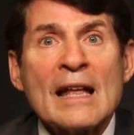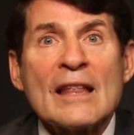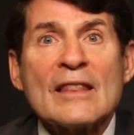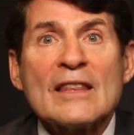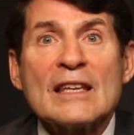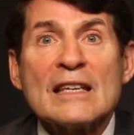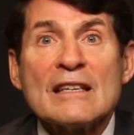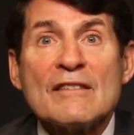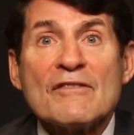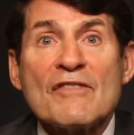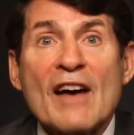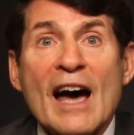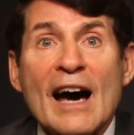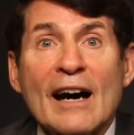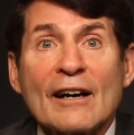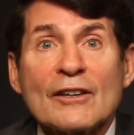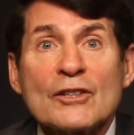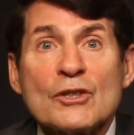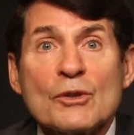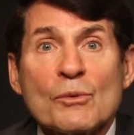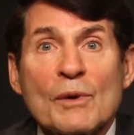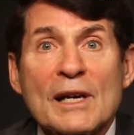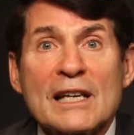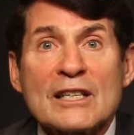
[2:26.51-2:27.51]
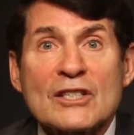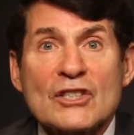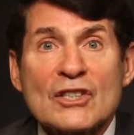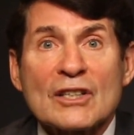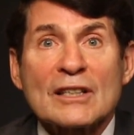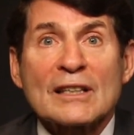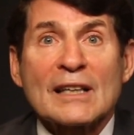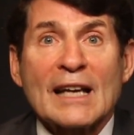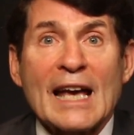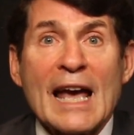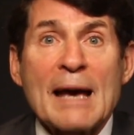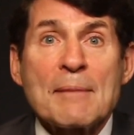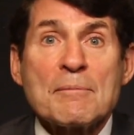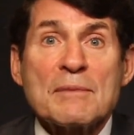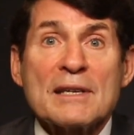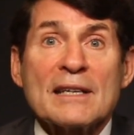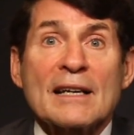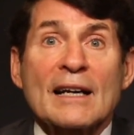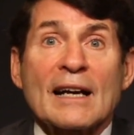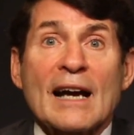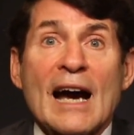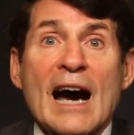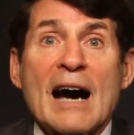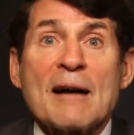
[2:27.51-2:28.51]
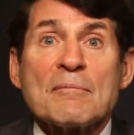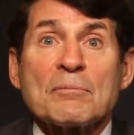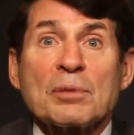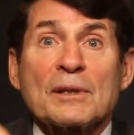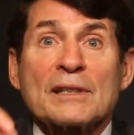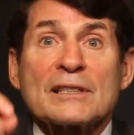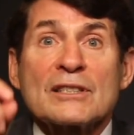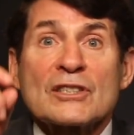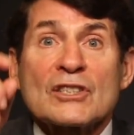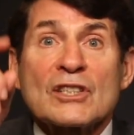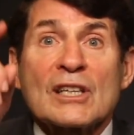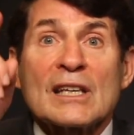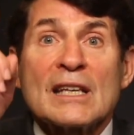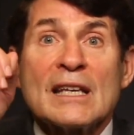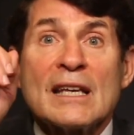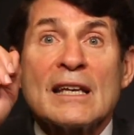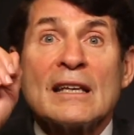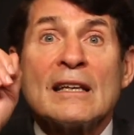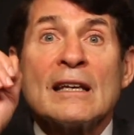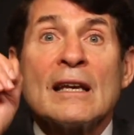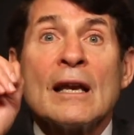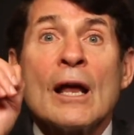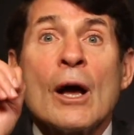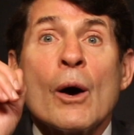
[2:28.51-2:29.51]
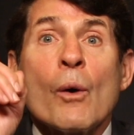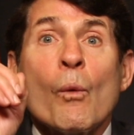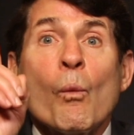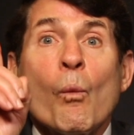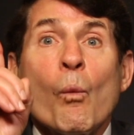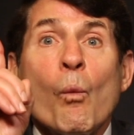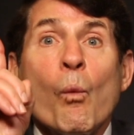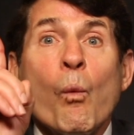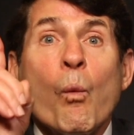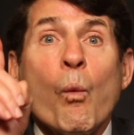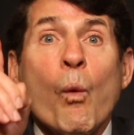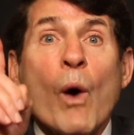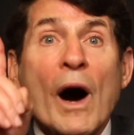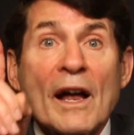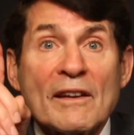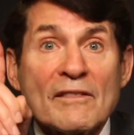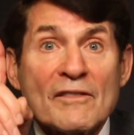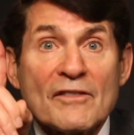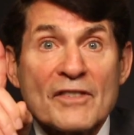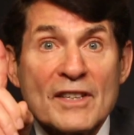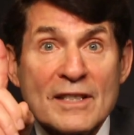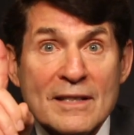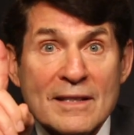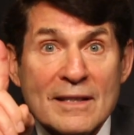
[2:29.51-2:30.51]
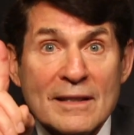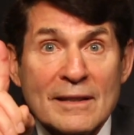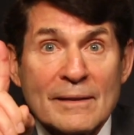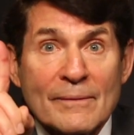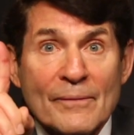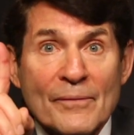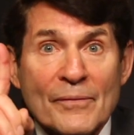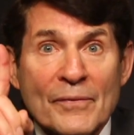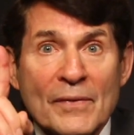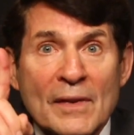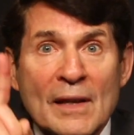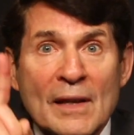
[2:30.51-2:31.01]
the evaluation can be accomplished in 1 visit.